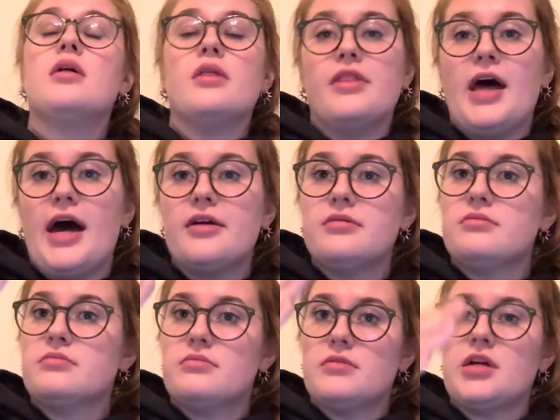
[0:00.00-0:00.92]
That
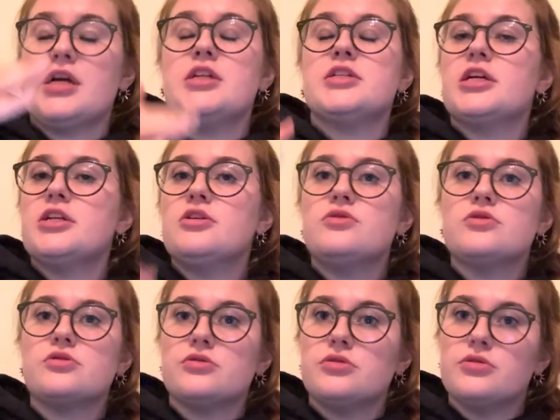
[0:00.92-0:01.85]
continues
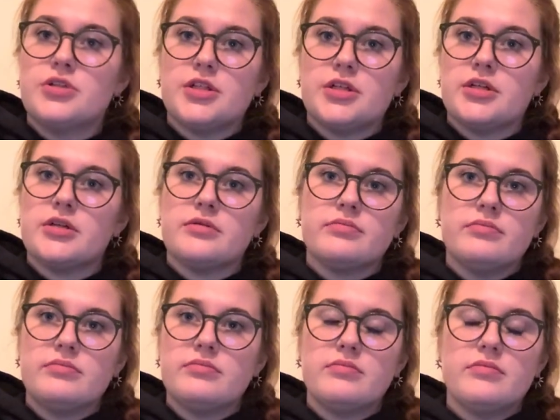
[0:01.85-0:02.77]
through your
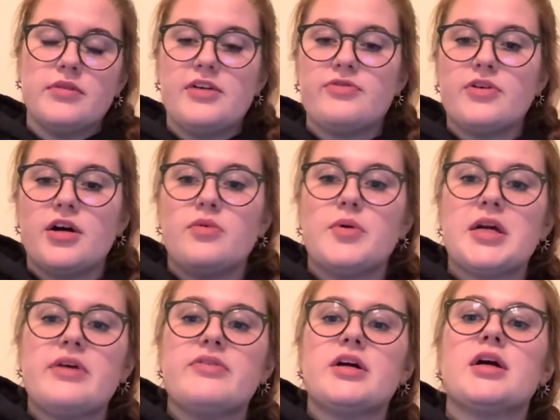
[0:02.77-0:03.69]
nephron,
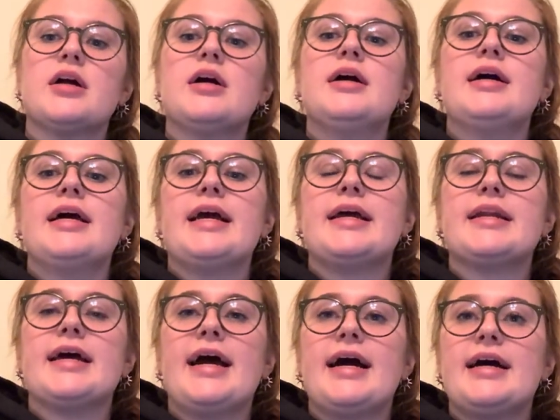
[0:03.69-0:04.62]
whatever, and
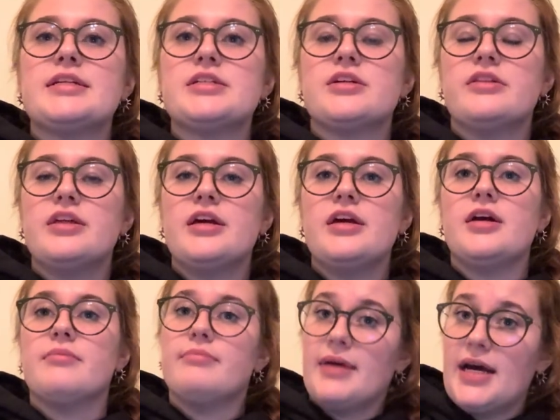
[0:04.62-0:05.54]
at
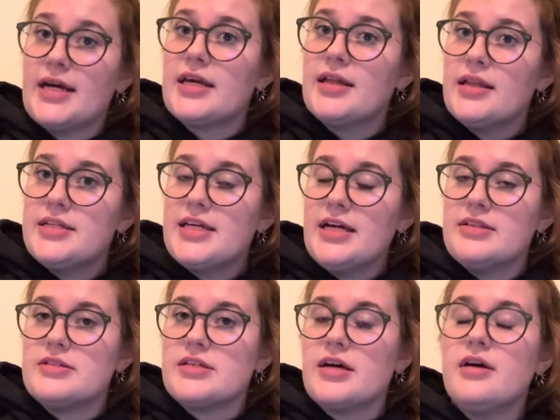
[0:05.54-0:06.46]
the macula
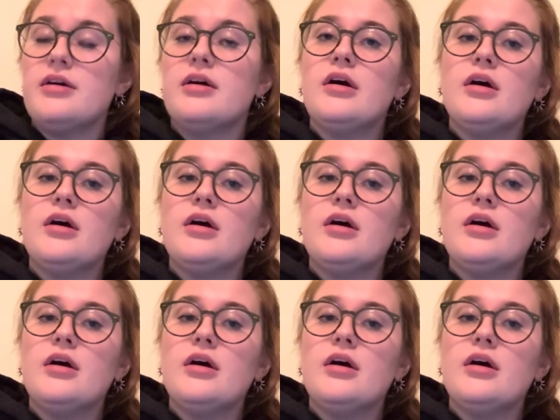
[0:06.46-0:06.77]
densa,